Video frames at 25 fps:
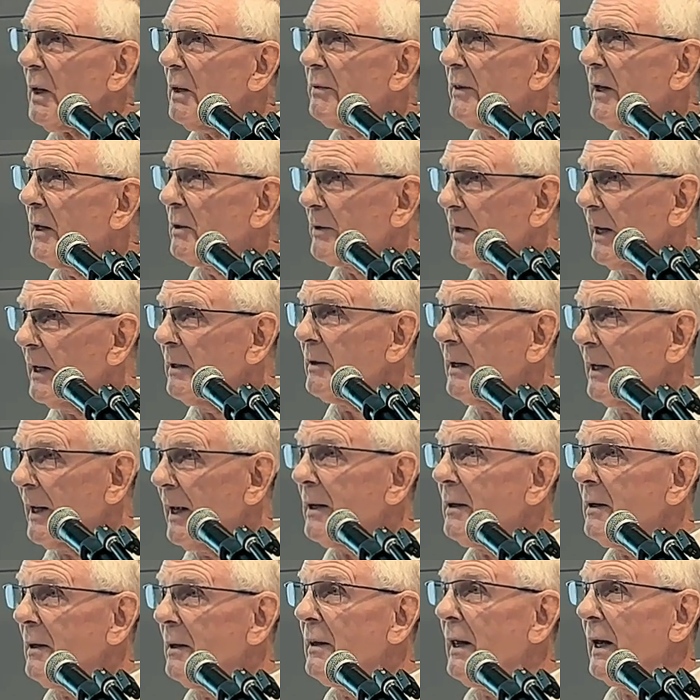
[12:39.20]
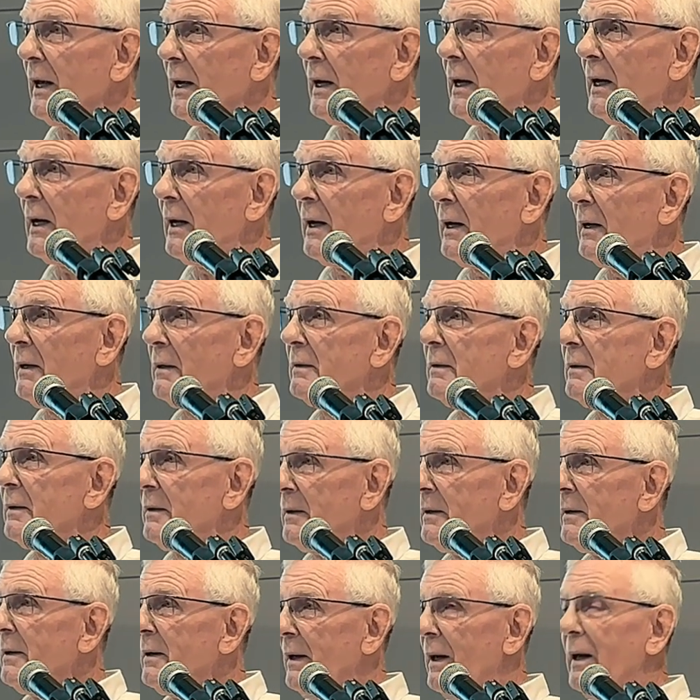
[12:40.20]
they'll tend to get in their car
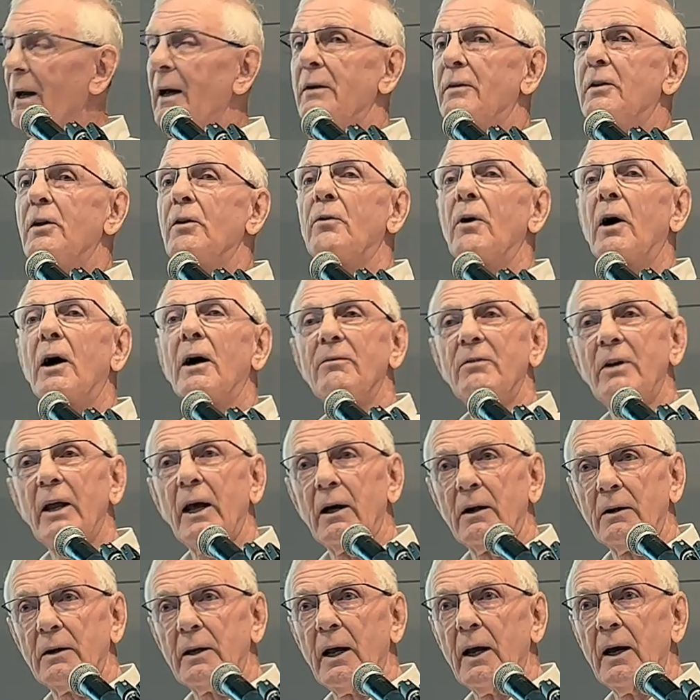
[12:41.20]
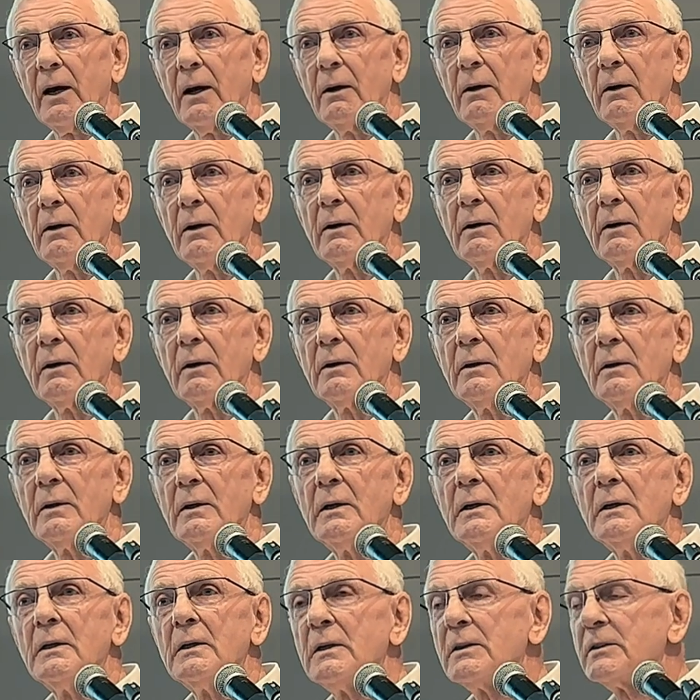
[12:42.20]
and to drive downtown.
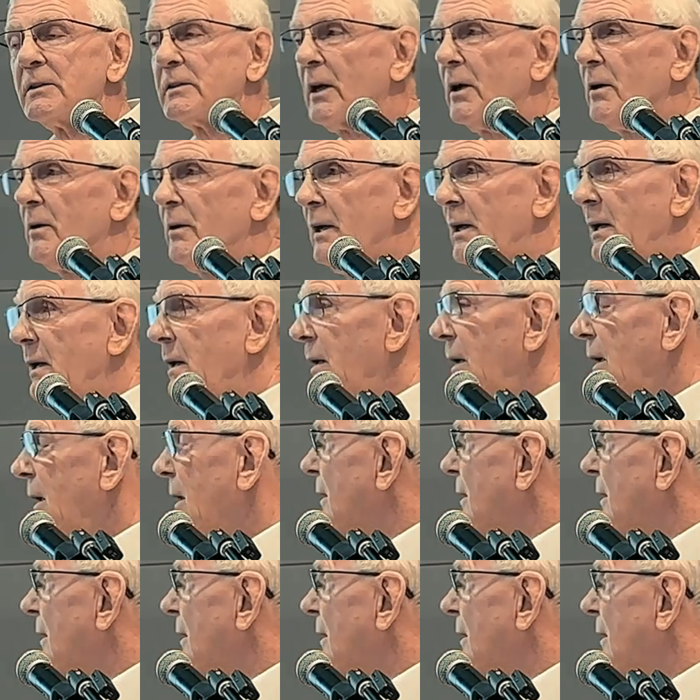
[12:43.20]
So the